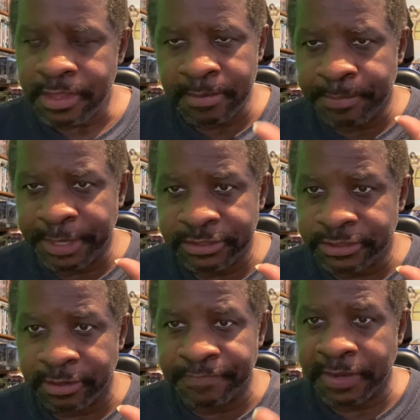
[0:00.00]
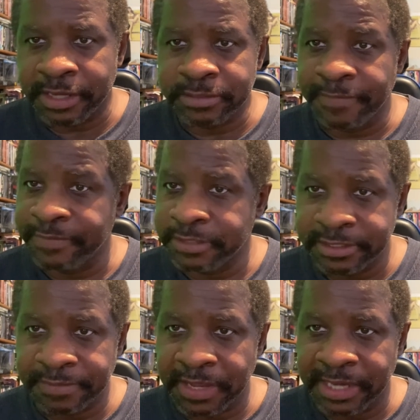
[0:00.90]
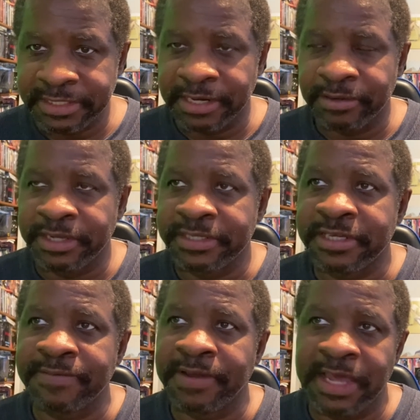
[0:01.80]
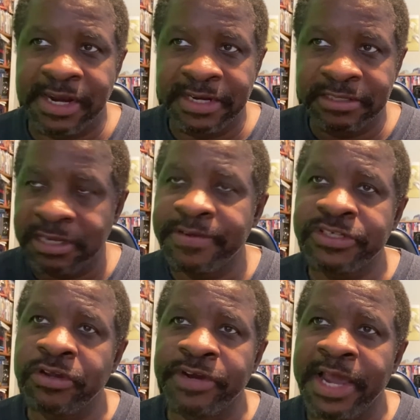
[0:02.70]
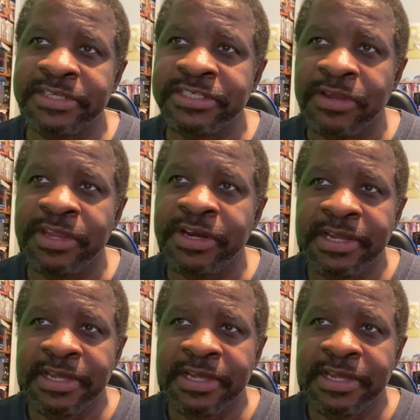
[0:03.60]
the Patreon's only five dollars a month. Tons of content on there. Tons of unedited T V show reactions on there.